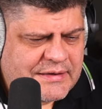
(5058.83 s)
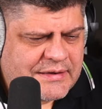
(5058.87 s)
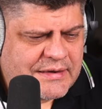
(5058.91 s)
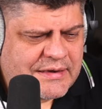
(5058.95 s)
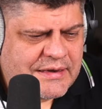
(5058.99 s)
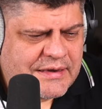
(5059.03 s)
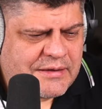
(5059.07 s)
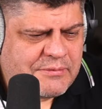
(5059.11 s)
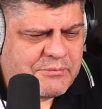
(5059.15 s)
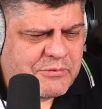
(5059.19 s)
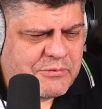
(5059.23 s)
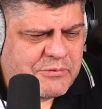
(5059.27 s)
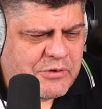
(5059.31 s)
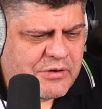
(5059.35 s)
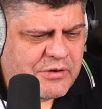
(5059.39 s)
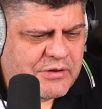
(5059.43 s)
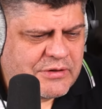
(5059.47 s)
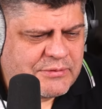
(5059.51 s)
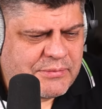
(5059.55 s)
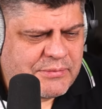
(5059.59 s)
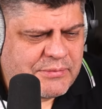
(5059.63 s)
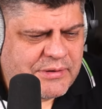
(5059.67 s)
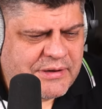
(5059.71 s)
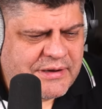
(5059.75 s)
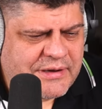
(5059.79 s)
Come
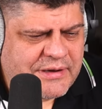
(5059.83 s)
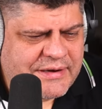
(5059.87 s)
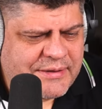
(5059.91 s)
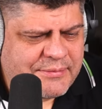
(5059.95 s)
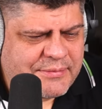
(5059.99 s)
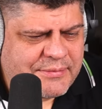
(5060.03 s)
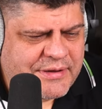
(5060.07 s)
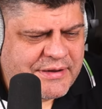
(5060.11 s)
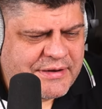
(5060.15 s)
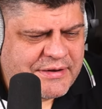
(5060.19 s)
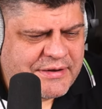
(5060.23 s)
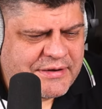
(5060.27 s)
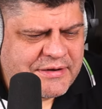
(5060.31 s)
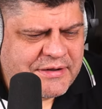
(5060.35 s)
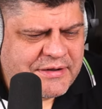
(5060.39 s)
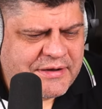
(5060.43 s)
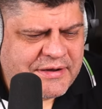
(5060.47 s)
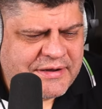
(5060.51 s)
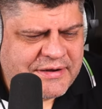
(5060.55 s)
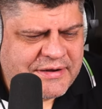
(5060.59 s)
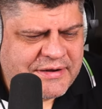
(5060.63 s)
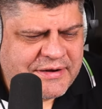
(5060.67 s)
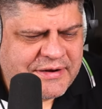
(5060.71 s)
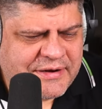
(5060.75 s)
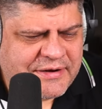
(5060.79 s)
on, buddy, I'm getting
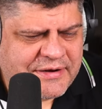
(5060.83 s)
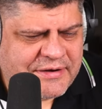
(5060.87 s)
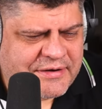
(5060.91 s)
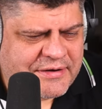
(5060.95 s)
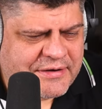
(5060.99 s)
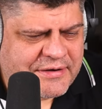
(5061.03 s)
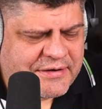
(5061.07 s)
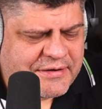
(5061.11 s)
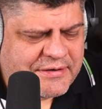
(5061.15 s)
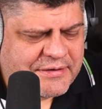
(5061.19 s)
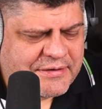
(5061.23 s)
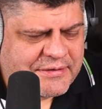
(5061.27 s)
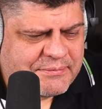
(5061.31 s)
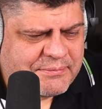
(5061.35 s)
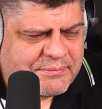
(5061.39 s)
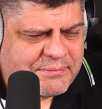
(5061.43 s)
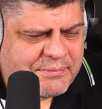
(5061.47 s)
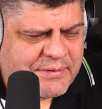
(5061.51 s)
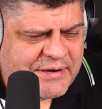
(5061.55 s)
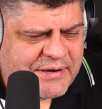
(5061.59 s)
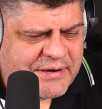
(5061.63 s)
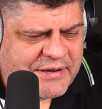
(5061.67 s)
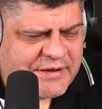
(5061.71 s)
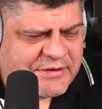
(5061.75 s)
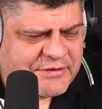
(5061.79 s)
tired here.
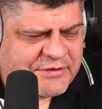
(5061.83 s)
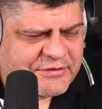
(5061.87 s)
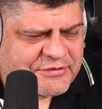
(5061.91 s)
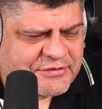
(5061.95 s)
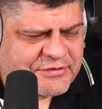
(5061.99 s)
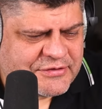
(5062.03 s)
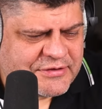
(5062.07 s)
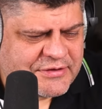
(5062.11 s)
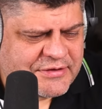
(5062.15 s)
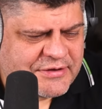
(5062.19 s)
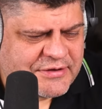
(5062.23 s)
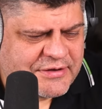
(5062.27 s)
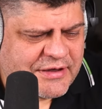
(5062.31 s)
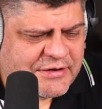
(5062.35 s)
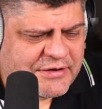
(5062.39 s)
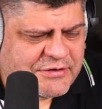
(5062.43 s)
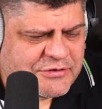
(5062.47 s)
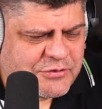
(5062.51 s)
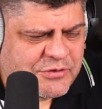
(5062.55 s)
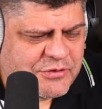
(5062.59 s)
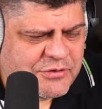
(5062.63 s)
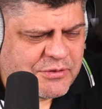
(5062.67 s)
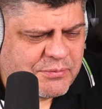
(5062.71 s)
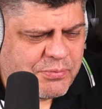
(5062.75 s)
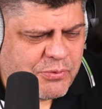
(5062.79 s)
Please, get
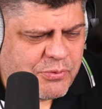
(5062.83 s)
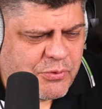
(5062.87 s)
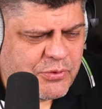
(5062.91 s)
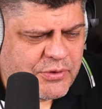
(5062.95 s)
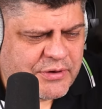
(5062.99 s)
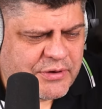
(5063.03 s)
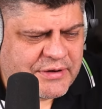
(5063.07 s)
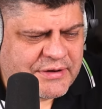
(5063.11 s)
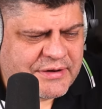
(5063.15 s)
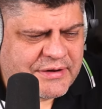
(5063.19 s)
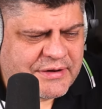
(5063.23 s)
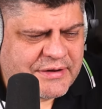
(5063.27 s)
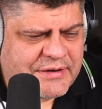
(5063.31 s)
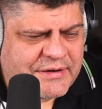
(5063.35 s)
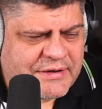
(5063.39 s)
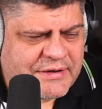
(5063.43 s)
to the point.